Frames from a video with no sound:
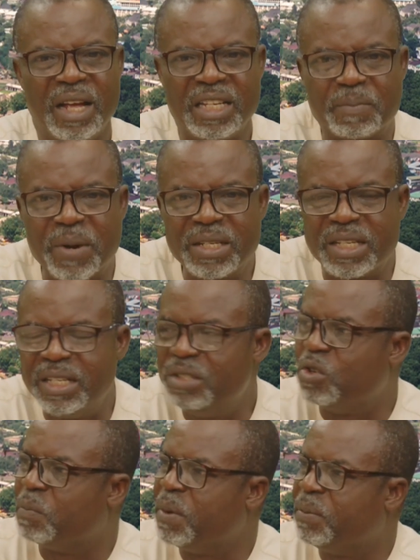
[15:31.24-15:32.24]
expressing
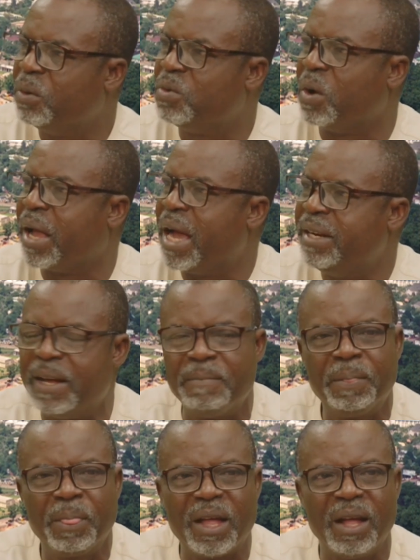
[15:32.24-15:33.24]
it to people to guide
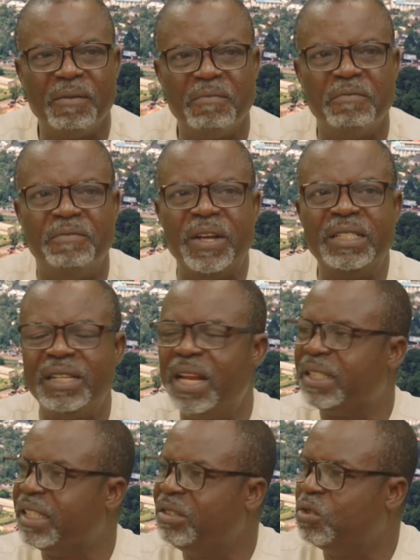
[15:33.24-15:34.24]
them,
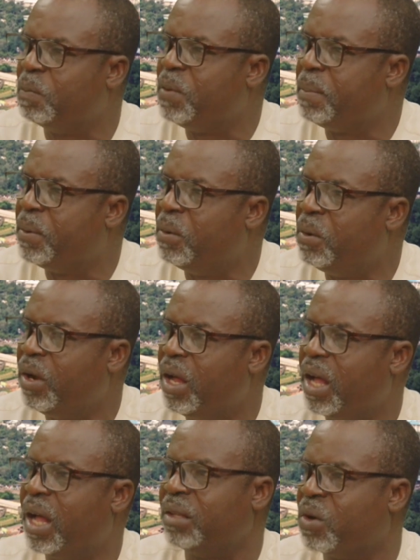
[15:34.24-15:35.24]
ventilating to people
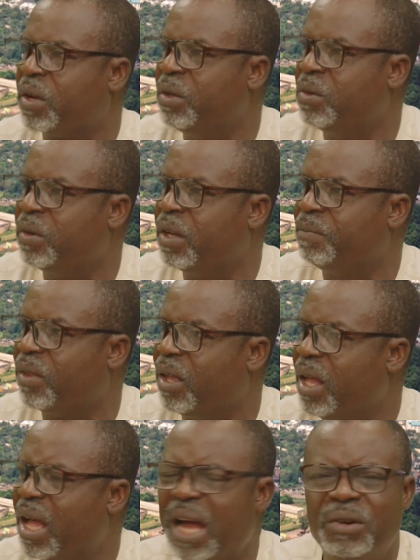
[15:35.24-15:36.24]
and talking to them.
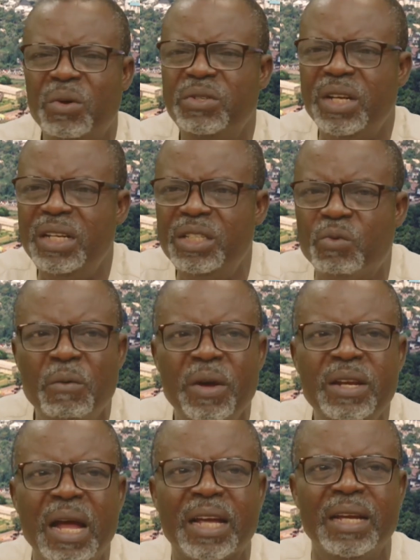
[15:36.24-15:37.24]
I don't say this one
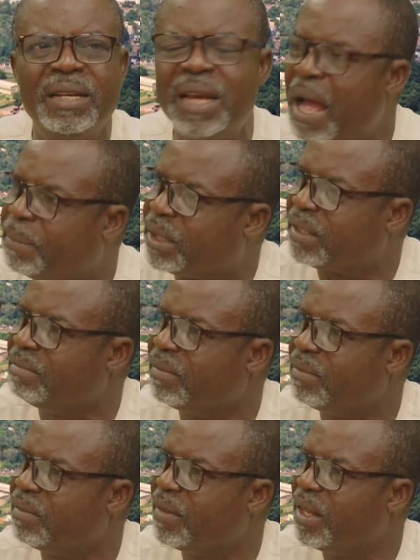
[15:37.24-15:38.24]
when you are kidnapped.
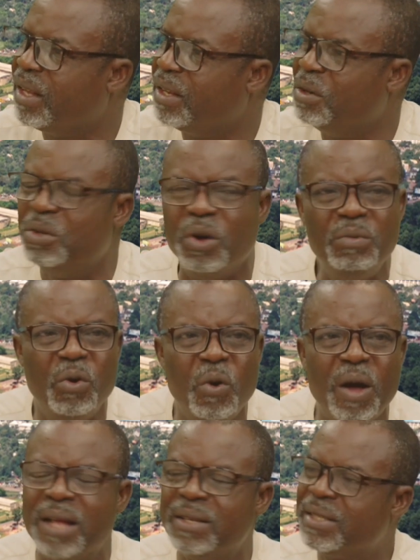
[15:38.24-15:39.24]
You don't
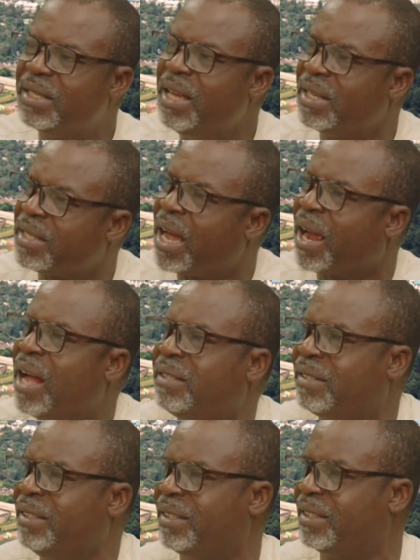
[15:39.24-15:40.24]
go and see a
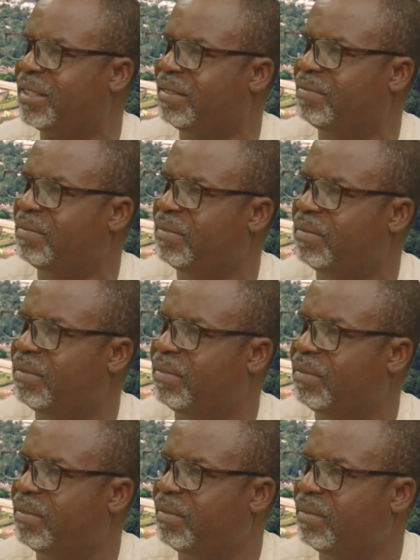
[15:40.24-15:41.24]
psychiatrist.
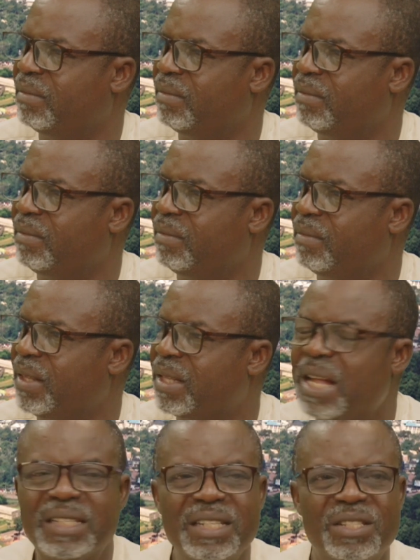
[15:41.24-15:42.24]

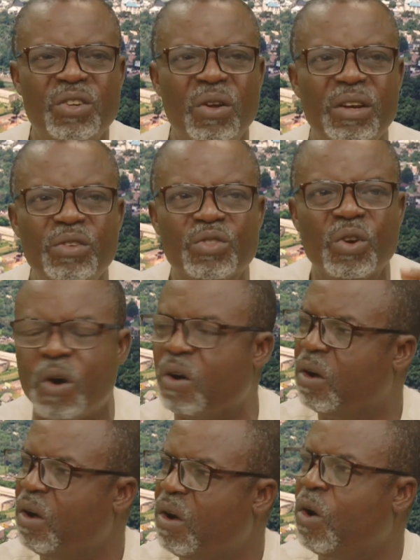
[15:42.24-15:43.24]
That is the only succor
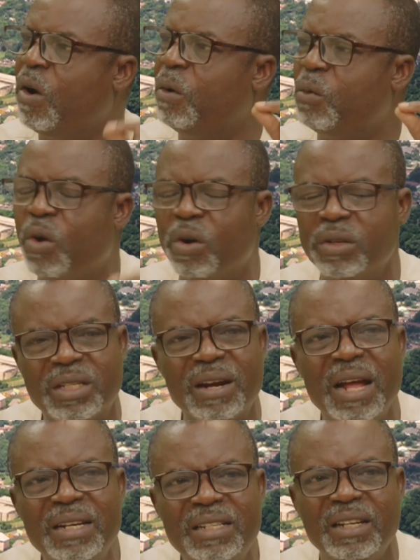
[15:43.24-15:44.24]
or
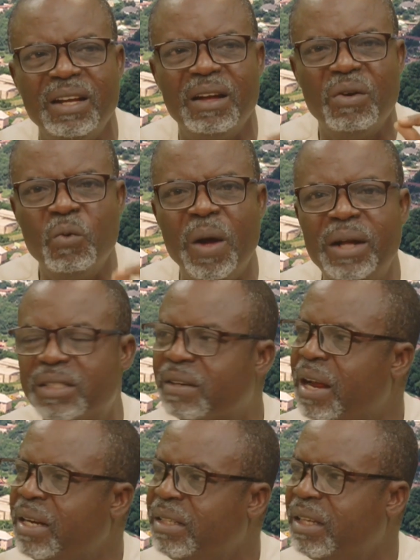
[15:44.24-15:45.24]
trained,
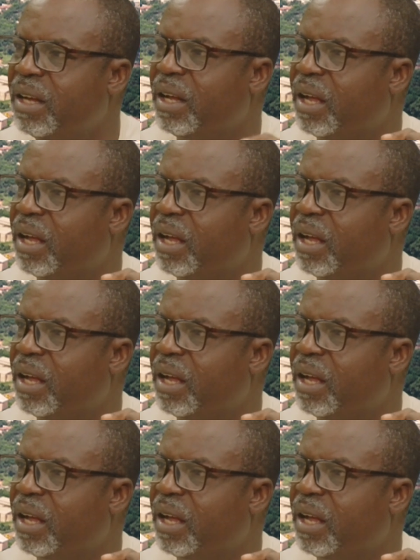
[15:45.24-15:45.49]
well-trained